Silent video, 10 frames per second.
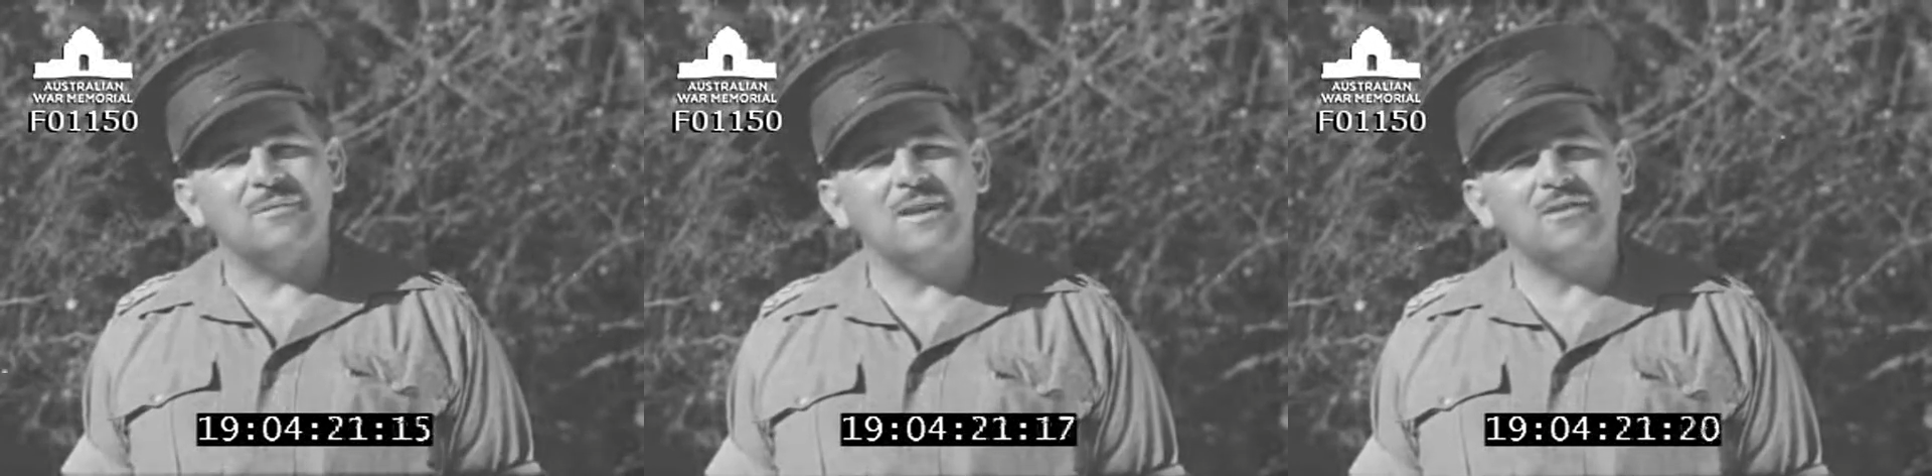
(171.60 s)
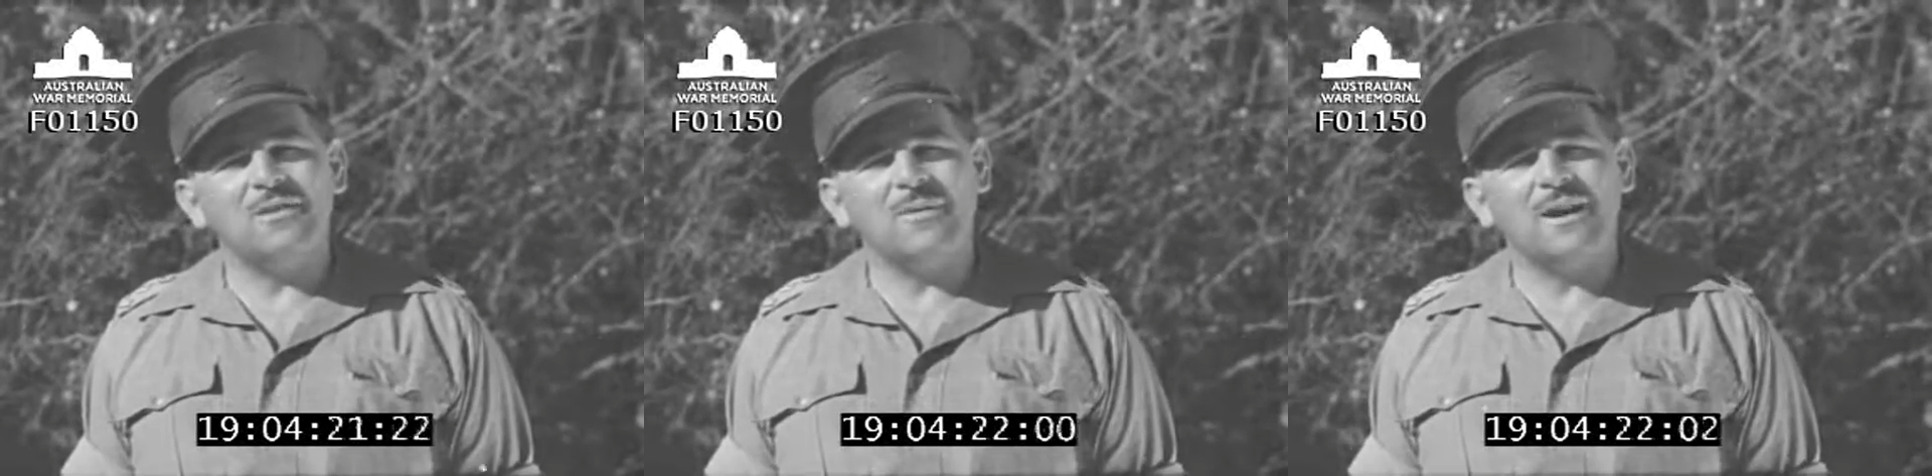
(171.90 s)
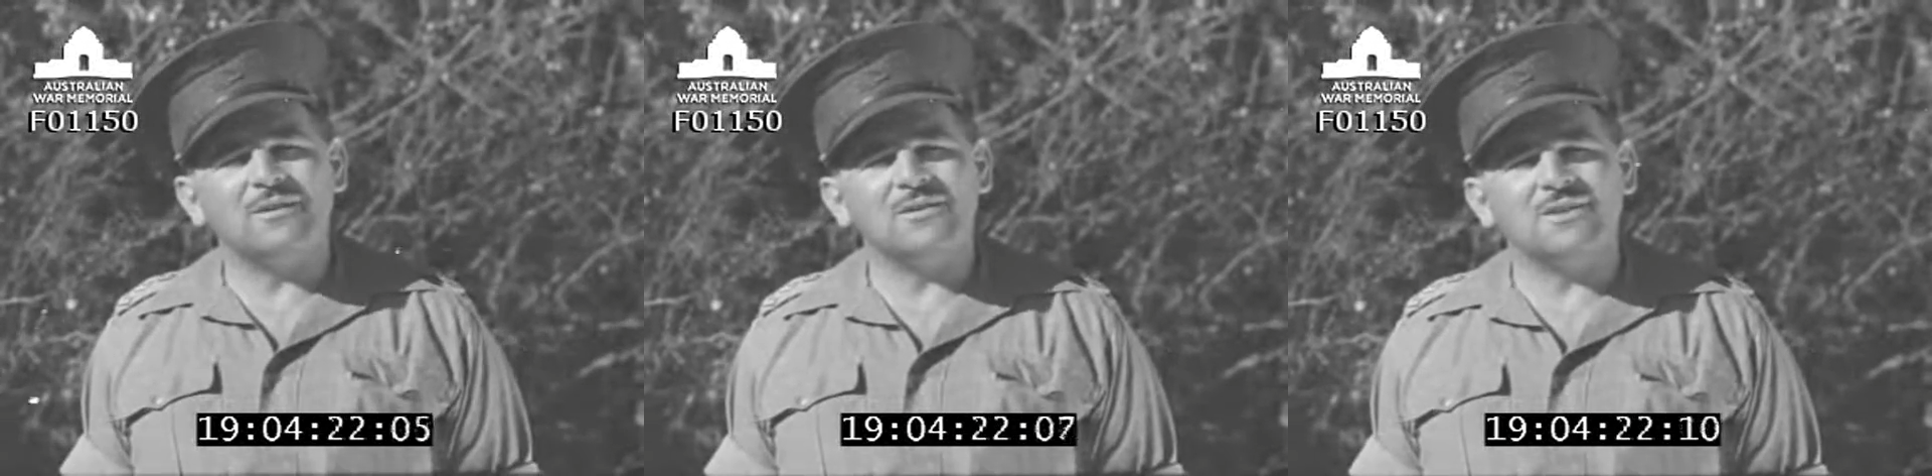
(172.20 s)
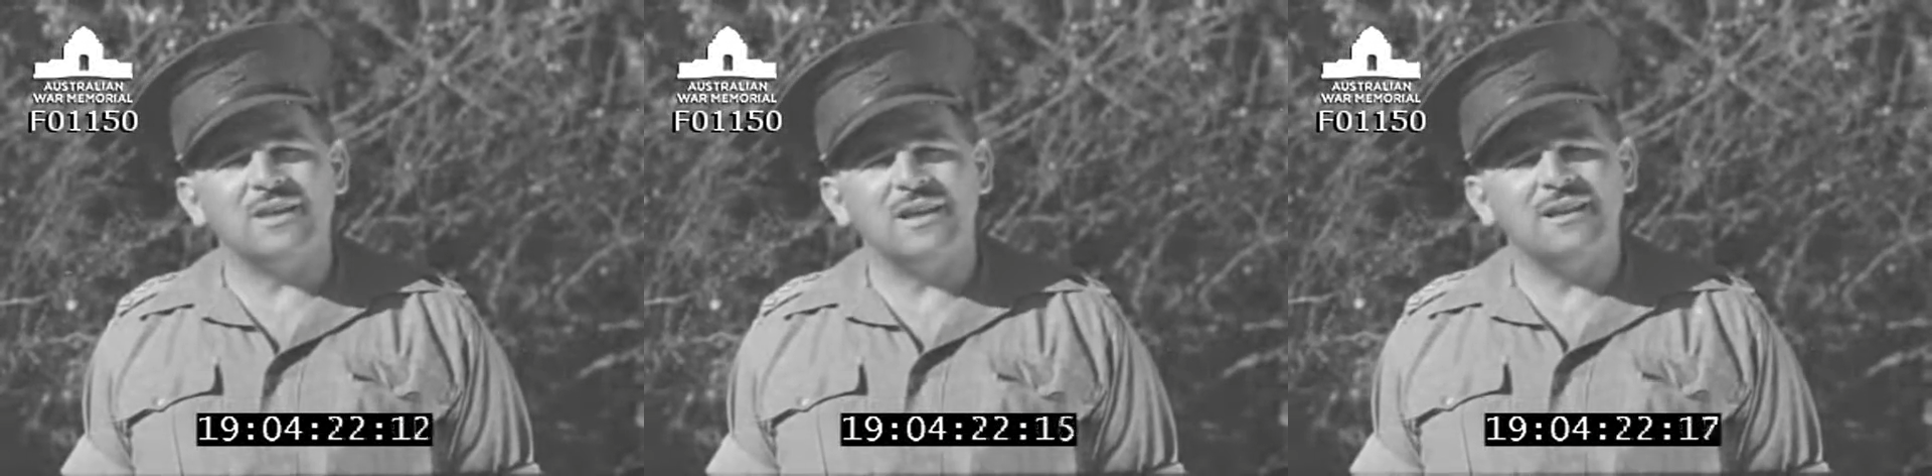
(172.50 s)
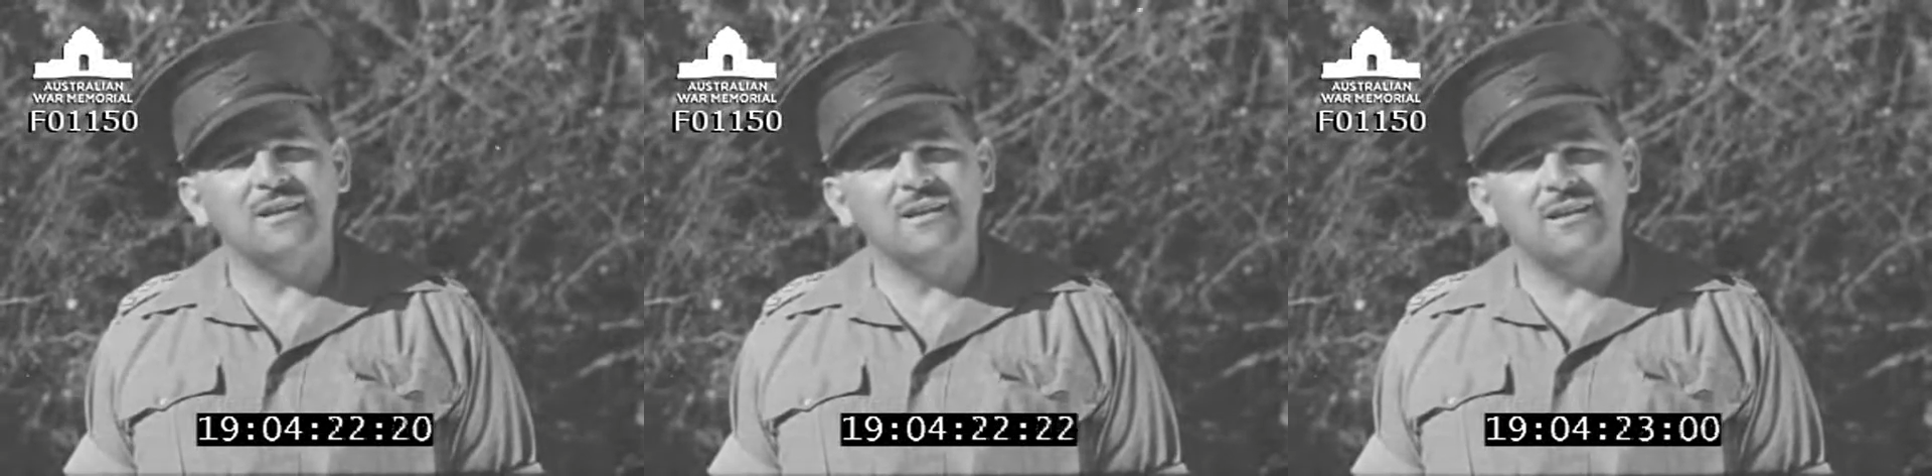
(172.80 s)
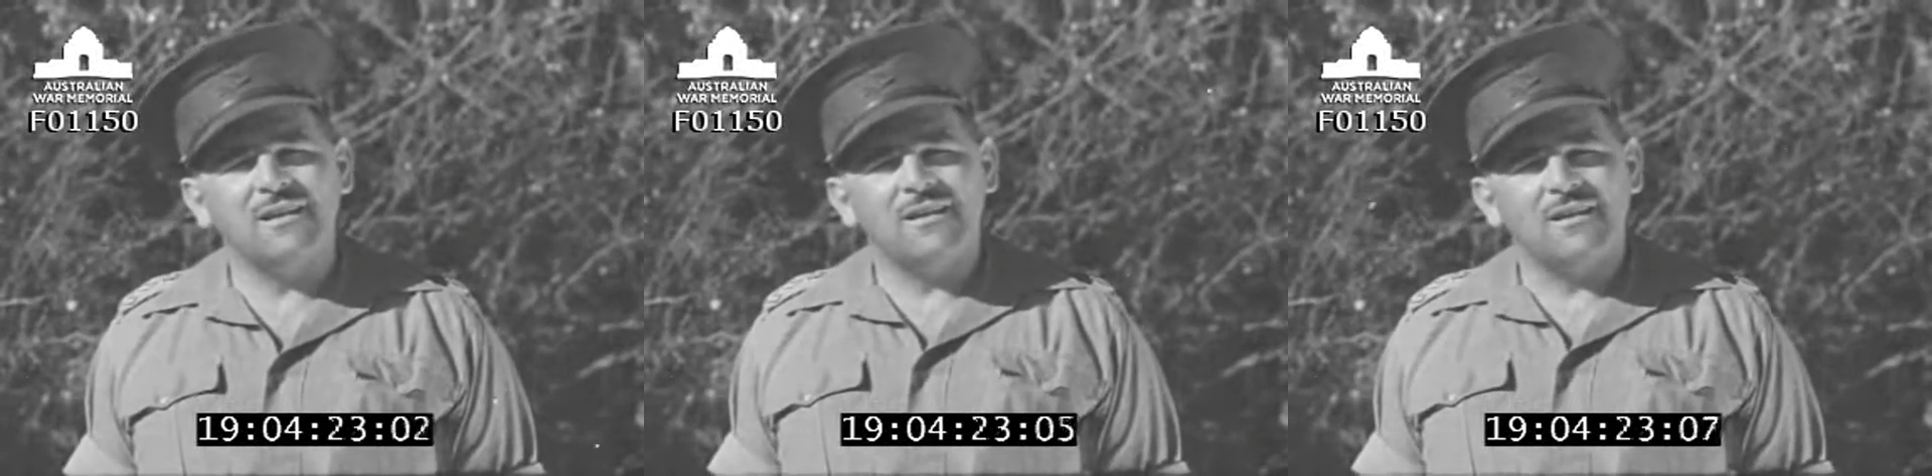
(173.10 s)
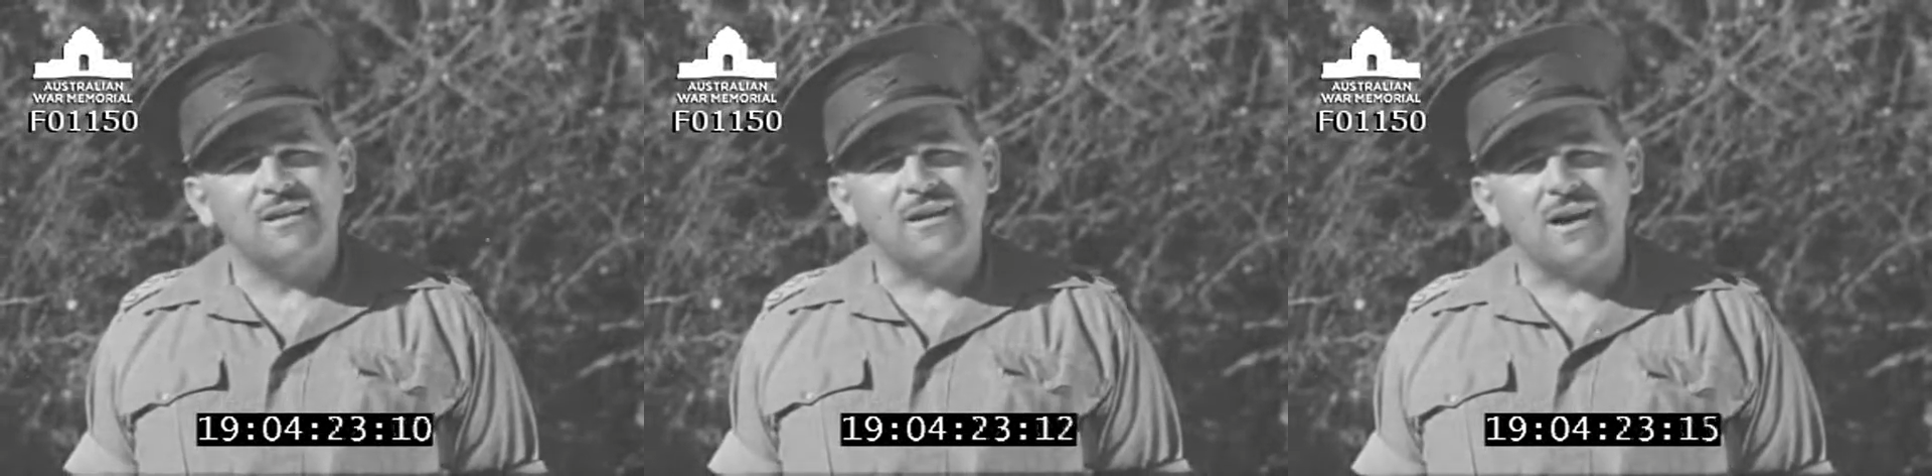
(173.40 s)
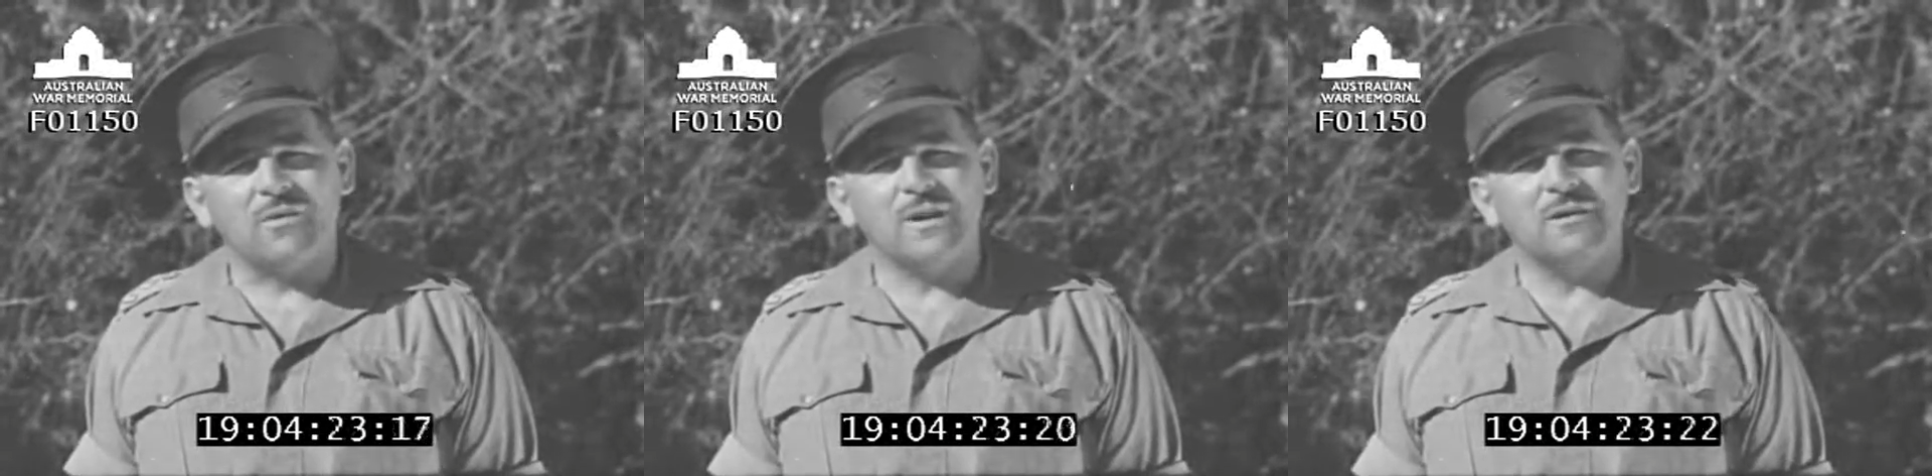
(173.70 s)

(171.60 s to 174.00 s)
The men you're about to see are